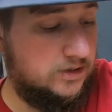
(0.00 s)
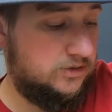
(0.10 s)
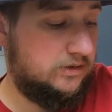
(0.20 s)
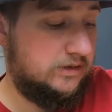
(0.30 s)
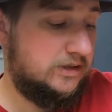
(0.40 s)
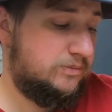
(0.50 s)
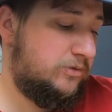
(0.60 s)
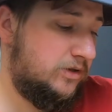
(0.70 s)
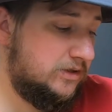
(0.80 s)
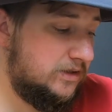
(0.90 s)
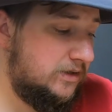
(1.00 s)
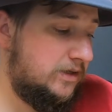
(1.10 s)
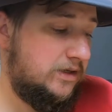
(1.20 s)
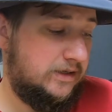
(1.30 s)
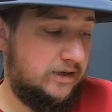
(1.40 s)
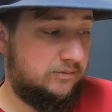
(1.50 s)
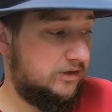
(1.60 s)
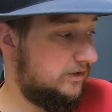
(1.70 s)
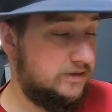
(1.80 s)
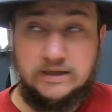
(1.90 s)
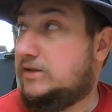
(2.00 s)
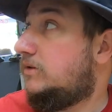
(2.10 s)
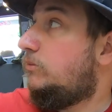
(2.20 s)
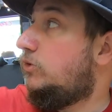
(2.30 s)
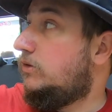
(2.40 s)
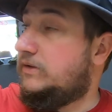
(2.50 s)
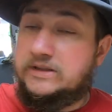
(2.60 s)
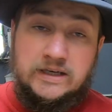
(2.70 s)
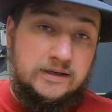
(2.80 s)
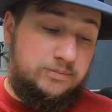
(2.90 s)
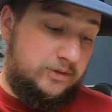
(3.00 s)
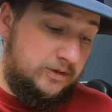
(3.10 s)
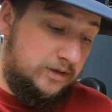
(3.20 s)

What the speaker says: So at this point, now I'm going to take some more of the tape